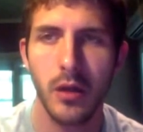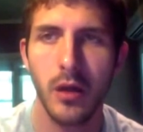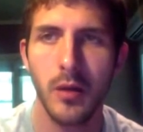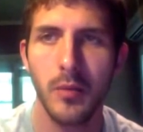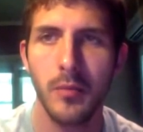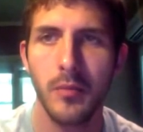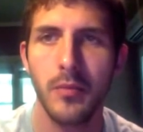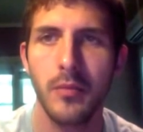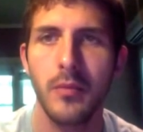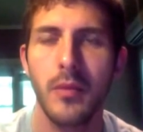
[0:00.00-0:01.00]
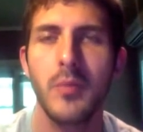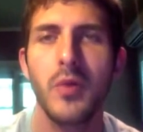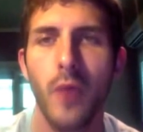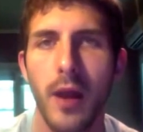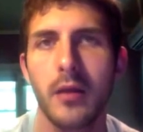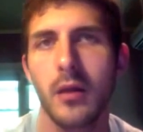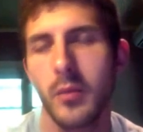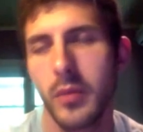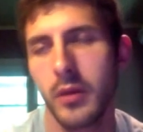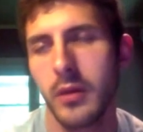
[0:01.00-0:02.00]
I've been writing on
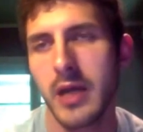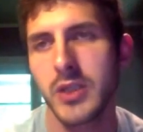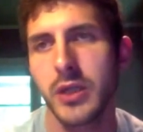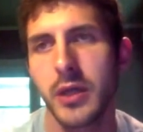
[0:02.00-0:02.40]
it, but last